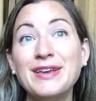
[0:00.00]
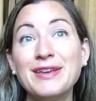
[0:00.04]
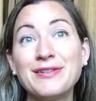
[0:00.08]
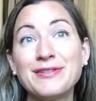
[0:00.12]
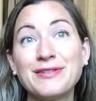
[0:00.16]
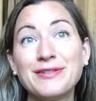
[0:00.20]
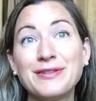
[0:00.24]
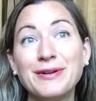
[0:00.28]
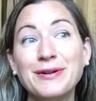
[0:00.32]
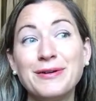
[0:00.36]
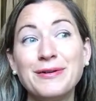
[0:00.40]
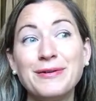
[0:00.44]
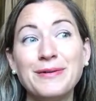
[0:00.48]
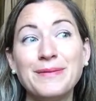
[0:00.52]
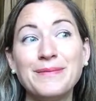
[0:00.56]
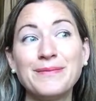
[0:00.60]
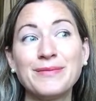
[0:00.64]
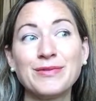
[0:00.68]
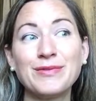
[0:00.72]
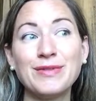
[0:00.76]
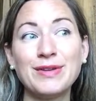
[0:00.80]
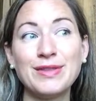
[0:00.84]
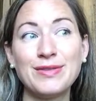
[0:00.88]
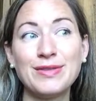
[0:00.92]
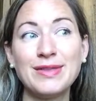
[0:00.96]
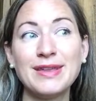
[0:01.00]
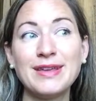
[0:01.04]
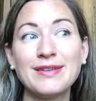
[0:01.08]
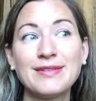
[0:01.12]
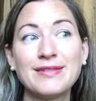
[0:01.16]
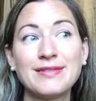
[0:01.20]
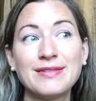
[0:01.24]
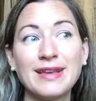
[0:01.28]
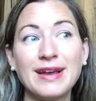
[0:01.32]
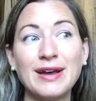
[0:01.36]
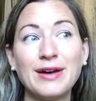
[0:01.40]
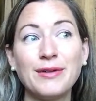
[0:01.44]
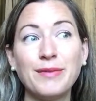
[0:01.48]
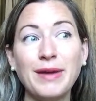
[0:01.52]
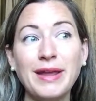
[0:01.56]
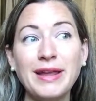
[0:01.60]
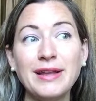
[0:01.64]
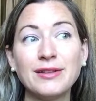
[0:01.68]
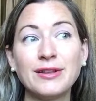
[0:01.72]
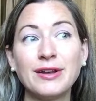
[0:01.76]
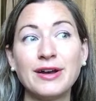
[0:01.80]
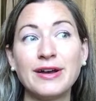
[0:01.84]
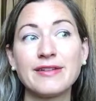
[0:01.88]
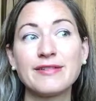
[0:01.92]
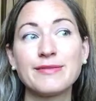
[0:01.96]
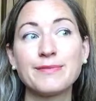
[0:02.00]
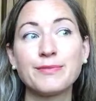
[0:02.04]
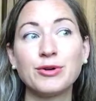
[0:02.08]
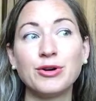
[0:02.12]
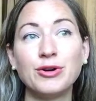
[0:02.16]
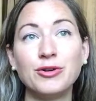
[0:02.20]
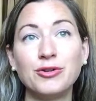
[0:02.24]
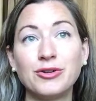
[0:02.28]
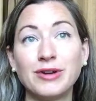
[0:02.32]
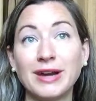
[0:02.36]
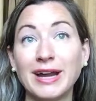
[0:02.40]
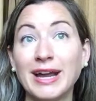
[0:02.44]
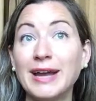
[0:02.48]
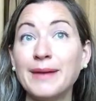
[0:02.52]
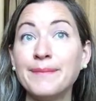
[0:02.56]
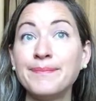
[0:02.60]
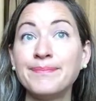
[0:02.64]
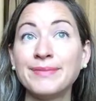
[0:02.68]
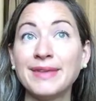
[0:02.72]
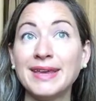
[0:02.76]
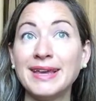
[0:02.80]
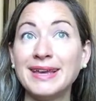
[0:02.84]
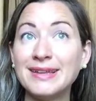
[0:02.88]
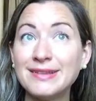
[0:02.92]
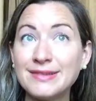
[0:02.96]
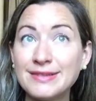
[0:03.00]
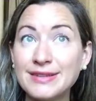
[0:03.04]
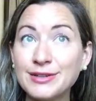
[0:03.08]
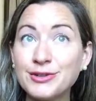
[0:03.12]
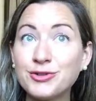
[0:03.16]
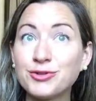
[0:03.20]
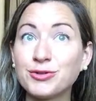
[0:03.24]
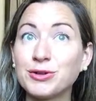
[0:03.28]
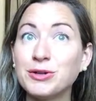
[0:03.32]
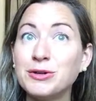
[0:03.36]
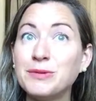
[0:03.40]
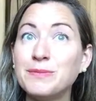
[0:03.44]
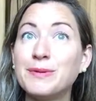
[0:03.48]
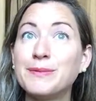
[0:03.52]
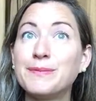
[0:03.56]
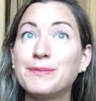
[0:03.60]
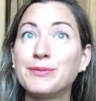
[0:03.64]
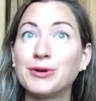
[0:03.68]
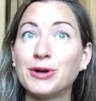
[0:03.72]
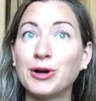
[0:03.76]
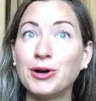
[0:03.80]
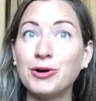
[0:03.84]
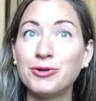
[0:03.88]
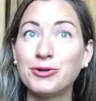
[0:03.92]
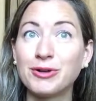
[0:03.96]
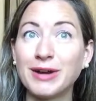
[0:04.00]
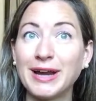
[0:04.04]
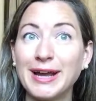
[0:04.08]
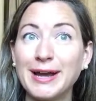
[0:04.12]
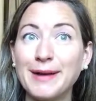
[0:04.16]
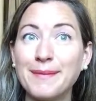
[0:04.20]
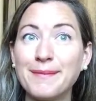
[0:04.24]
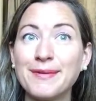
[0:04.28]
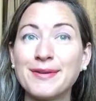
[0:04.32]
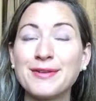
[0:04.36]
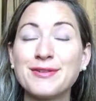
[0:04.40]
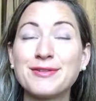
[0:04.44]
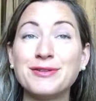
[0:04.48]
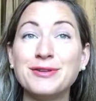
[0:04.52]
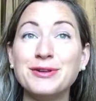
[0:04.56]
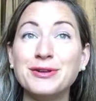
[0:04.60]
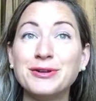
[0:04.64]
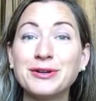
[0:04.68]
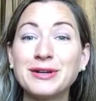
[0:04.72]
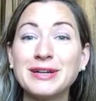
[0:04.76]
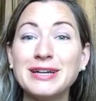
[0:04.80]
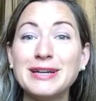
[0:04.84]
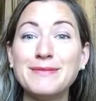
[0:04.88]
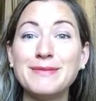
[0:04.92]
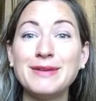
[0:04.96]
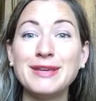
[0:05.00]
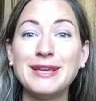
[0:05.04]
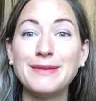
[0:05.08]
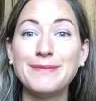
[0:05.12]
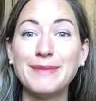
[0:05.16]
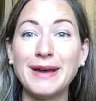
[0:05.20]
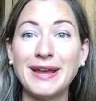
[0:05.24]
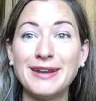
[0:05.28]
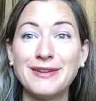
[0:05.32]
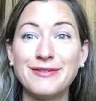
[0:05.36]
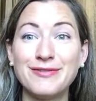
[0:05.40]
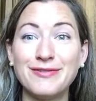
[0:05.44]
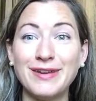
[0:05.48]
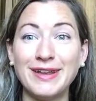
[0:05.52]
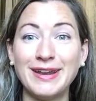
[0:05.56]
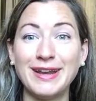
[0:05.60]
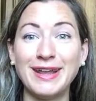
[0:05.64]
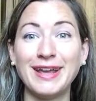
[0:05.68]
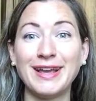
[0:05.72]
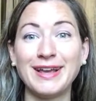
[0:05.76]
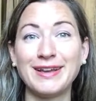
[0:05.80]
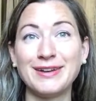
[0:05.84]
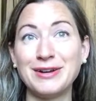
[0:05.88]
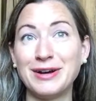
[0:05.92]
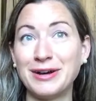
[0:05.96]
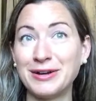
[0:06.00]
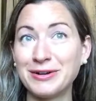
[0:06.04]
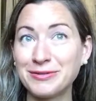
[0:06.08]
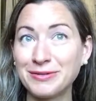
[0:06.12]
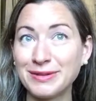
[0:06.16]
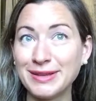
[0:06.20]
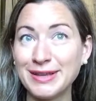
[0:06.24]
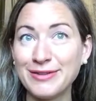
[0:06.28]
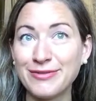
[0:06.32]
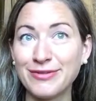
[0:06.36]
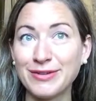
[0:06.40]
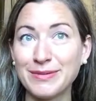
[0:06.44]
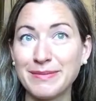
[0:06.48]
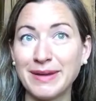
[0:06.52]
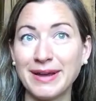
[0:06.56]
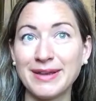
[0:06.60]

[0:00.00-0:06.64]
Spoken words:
So with this weight loss program, it's a group program. So you're going to be benefiting not only from